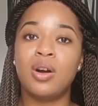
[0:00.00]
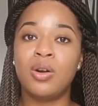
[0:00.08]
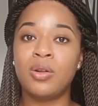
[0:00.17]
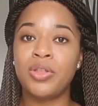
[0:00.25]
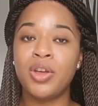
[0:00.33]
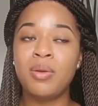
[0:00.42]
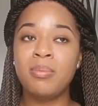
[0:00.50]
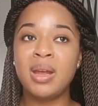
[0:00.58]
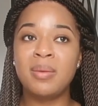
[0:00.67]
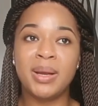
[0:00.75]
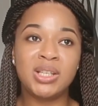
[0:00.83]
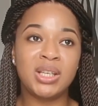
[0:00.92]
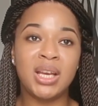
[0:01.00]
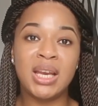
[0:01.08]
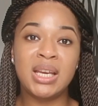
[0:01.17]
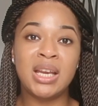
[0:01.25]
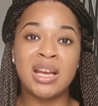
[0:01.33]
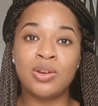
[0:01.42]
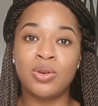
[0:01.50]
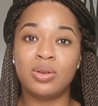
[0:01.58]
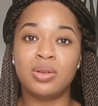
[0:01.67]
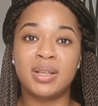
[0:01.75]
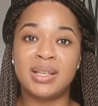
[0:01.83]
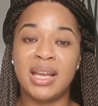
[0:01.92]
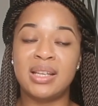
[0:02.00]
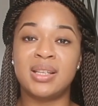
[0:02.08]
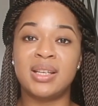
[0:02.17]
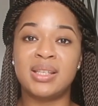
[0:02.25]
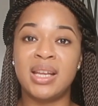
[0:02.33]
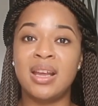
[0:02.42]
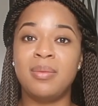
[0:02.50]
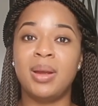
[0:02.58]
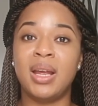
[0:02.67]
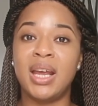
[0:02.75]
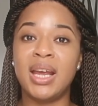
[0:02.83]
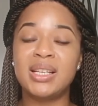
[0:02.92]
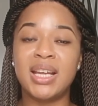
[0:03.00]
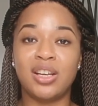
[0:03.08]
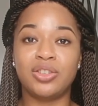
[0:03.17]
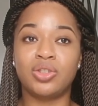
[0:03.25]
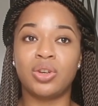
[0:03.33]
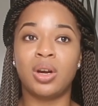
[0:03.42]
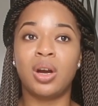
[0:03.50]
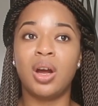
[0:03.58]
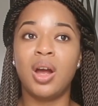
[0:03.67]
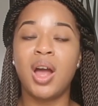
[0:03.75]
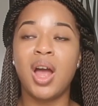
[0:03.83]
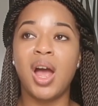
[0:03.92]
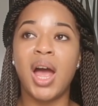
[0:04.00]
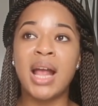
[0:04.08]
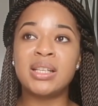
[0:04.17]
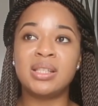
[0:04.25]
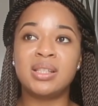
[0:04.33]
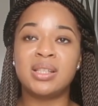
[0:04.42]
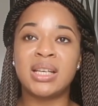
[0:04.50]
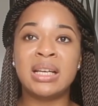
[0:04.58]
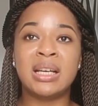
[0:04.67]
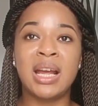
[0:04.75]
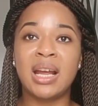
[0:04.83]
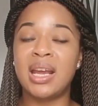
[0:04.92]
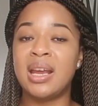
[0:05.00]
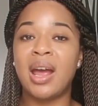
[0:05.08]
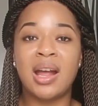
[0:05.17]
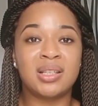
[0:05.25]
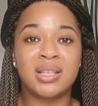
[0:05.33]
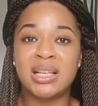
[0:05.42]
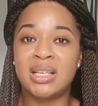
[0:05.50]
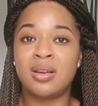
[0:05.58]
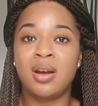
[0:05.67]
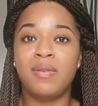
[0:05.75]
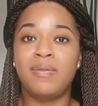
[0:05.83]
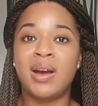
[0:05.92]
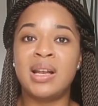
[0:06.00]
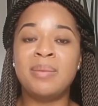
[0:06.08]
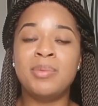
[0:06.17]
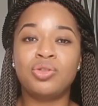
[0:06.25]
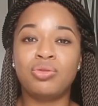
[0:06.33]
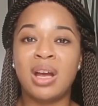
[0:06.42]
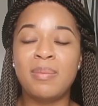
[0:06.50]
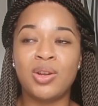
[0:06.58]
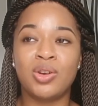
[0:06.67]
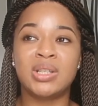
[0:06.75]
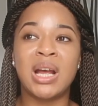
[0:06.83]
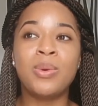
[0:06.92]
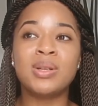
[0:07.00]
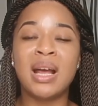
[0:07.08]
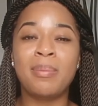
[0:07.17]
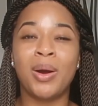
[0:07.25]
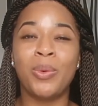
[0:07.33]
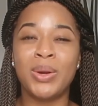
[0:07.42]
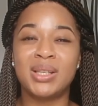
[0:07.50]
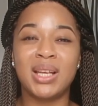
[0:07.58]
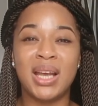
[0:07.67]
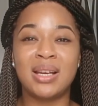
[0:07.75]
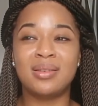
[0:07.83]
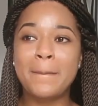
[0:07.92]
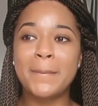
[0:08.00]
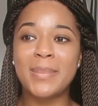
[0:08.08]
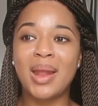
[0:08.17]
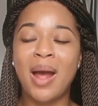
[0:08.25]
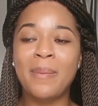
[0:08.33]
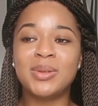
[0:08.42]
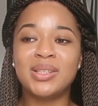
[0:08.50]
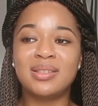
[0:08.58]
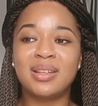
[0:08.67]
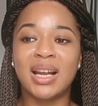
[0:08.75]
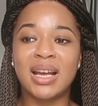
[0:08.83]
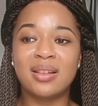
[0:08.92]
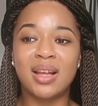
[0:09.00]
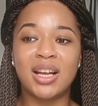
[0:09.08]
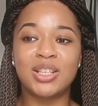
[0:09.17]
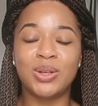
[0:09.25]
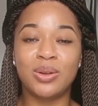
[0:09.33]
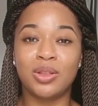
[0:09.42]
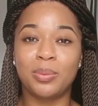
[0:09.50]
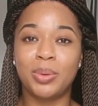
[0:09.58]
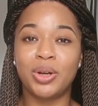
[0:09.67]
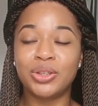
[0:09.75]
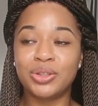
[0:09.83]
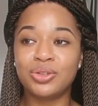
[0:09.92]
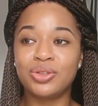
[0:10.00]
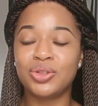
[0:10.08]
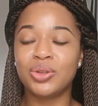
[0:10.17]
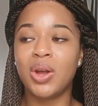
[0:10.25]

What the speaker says: although me and Paige are not the same hair texture, I just decided like I just had enough and let me try it because I was at my wit's end. I'm just glad that I took the plunge.